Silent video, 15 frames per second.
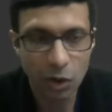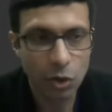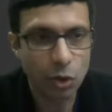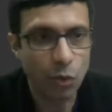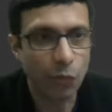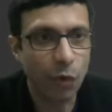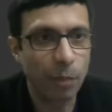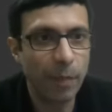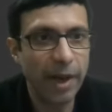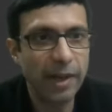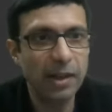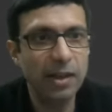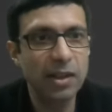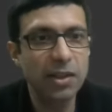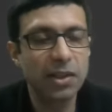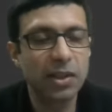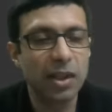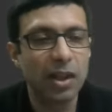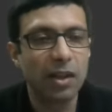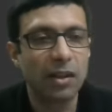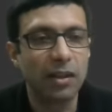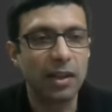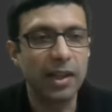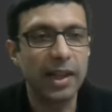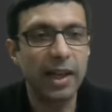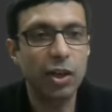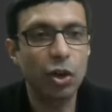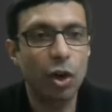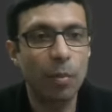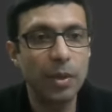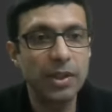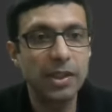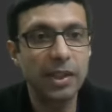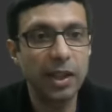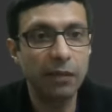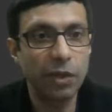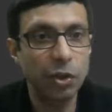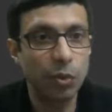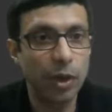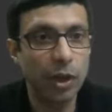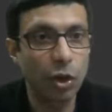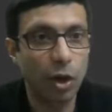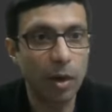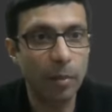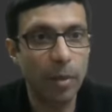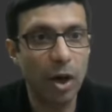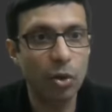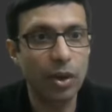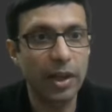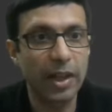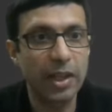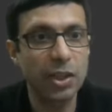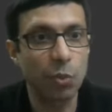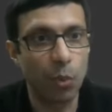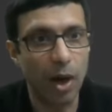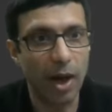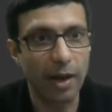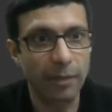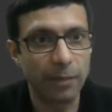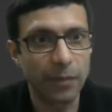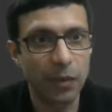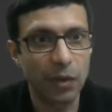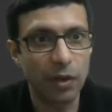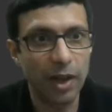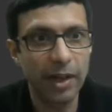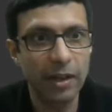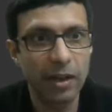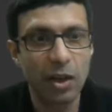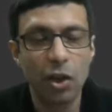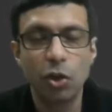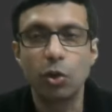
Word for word: So for metals, the atomicity, which we'll talk about, is one, right?